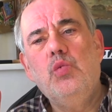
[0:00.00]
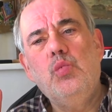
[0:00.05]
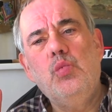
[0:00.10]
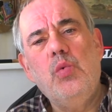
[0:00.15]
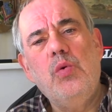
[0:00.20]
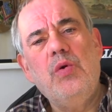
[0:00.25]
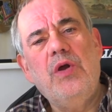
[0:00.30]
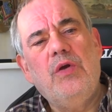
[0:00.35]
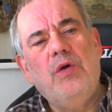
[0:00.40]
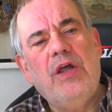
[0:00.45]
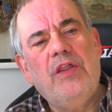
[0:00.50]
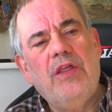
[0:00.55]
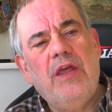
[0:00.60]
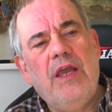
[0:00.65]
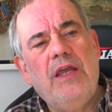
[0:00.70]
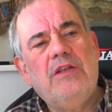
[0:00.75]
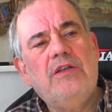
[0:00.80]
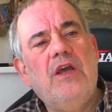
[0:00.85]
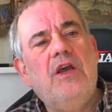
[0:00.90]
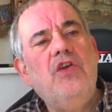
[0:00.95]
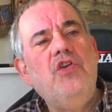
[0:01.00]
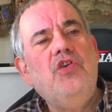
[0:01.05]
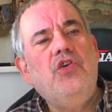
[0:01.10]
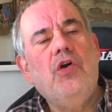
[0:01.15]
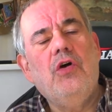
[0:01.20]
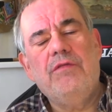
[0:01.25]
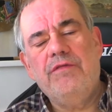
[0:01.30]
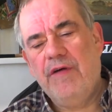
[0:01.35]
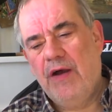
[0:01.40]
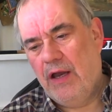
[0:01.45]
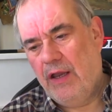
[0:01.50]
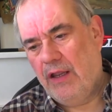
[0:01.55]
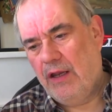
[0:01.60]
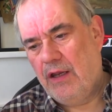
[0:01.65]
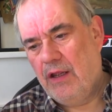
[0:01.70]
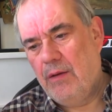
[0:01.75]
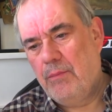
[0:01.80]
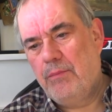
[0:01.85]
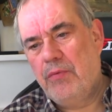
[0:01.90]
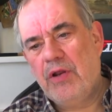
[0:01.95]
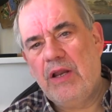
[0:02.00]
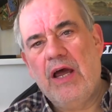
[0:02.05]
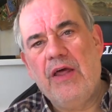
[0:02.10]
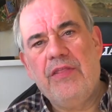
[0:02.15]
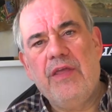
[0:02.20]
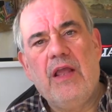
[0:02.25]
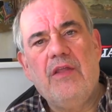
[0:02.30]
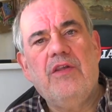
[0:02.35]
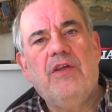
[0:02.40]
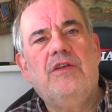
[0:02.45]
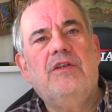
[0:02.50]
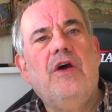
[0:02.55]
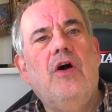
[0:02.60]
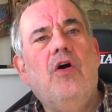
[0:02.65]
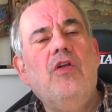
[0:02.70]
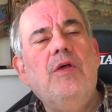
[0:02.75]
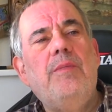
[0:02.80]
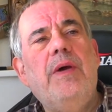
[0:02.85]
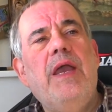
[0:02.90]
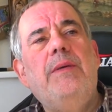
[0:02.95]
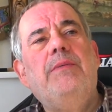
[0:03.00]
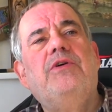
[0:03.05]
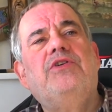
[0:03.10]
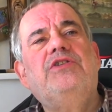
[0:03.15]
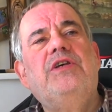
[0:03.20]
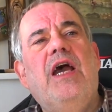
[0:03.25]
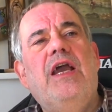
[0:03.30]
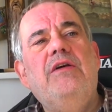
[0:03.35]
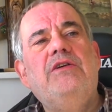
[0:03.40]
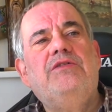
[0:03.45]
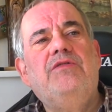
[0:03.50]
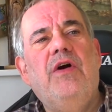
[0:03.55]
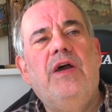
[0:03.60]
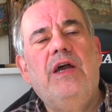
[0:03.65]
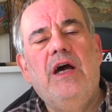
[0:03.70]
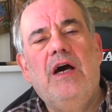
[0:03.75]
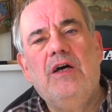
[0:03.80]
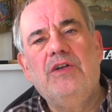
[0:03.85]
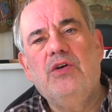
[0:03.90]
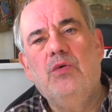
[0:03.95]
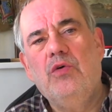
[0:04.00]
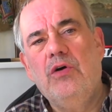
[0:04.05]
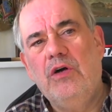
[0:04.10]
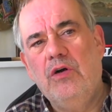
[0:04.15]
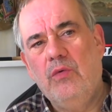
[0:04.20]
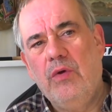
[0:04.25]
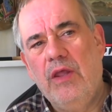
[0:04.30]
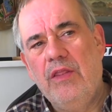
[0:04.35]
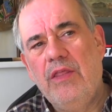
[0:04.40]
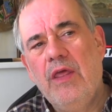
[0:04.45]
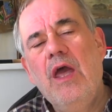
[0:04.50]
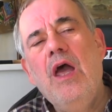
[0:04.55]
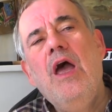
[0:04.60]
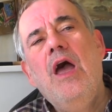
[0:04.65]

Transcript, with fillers: with it, you're fine. But I think that other people say it's very hard to work with